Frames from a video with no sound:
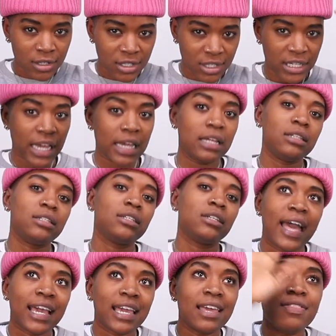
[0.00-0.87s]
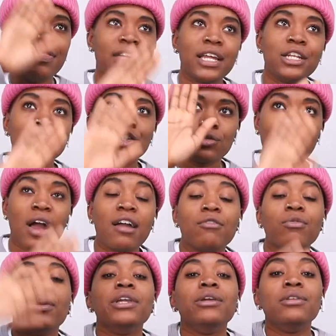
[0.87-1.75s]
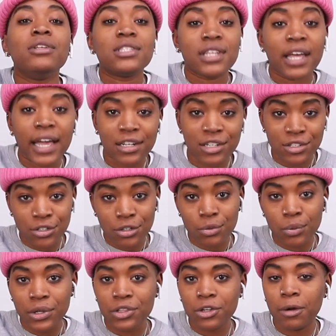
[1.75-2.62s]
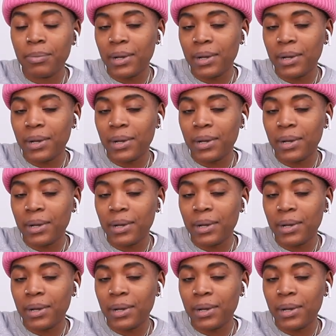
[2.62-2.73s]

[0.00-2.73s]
state that can then drive what you decide to do with your